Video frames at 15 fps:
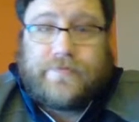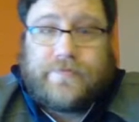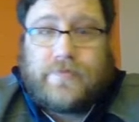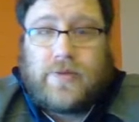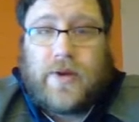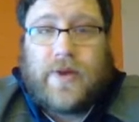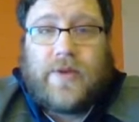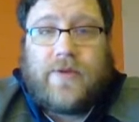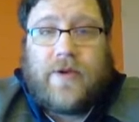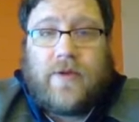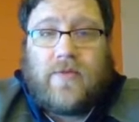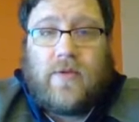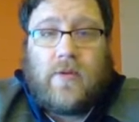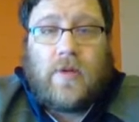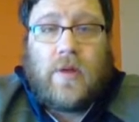Pretty
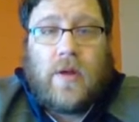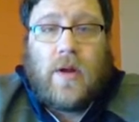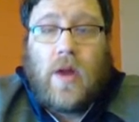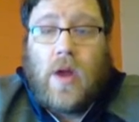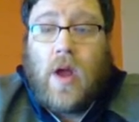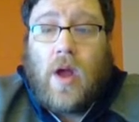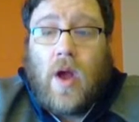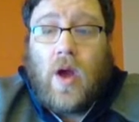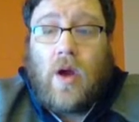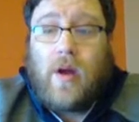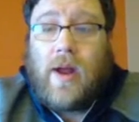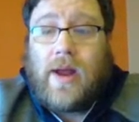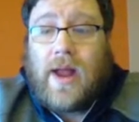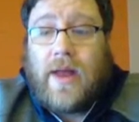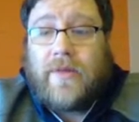straightforward. All
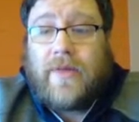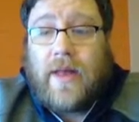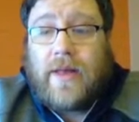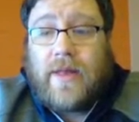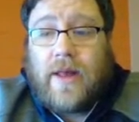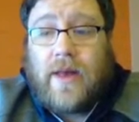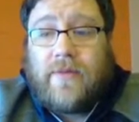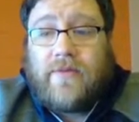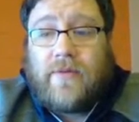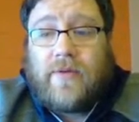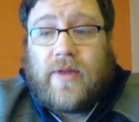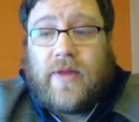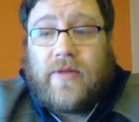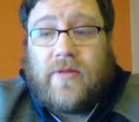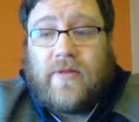right, guys, that's it for
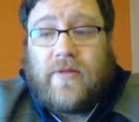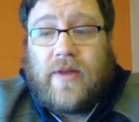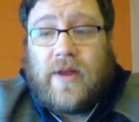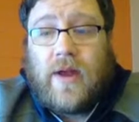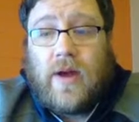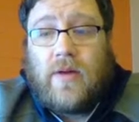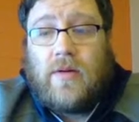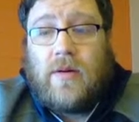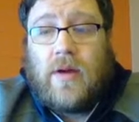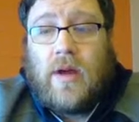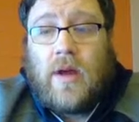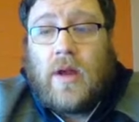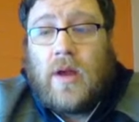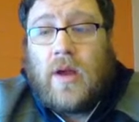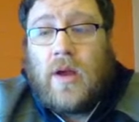this video.
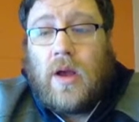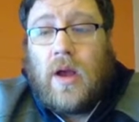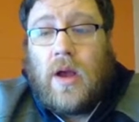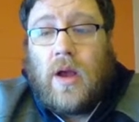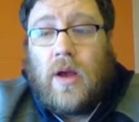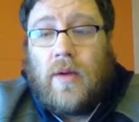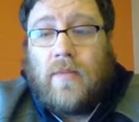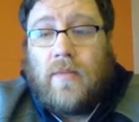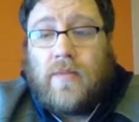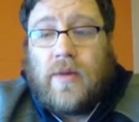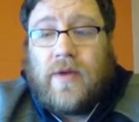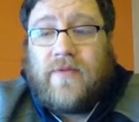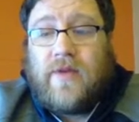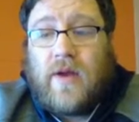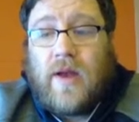
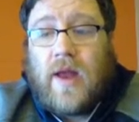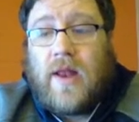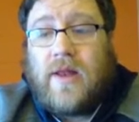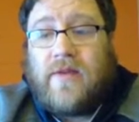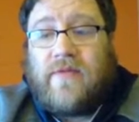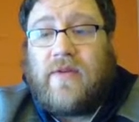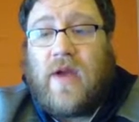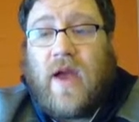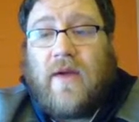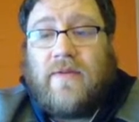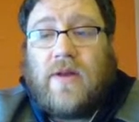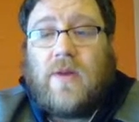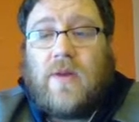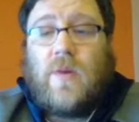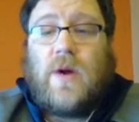If you have
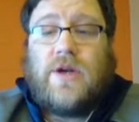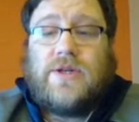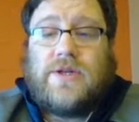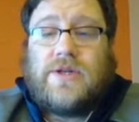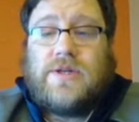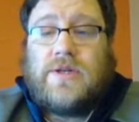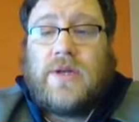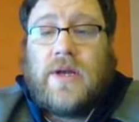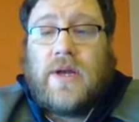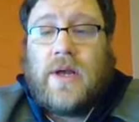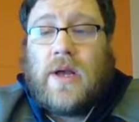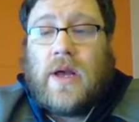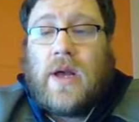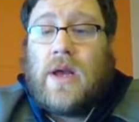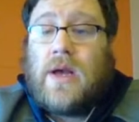any questions,
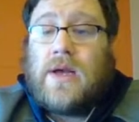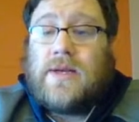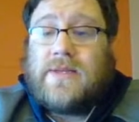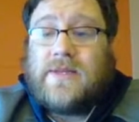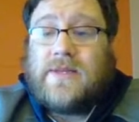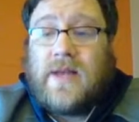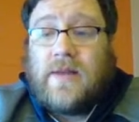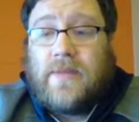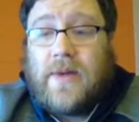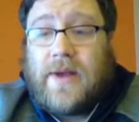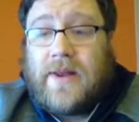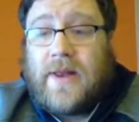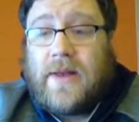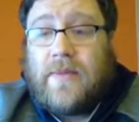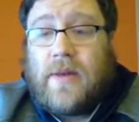send me
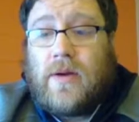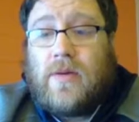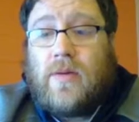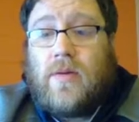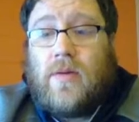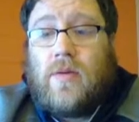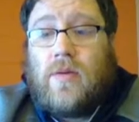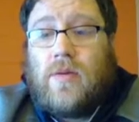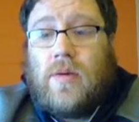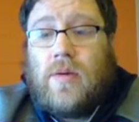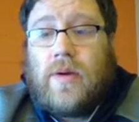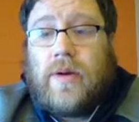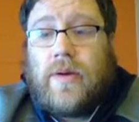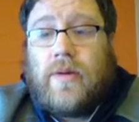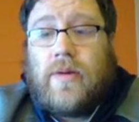an email, or
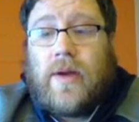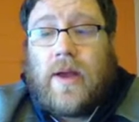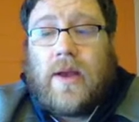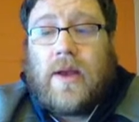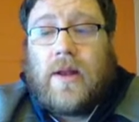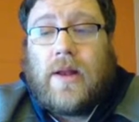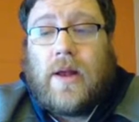you can.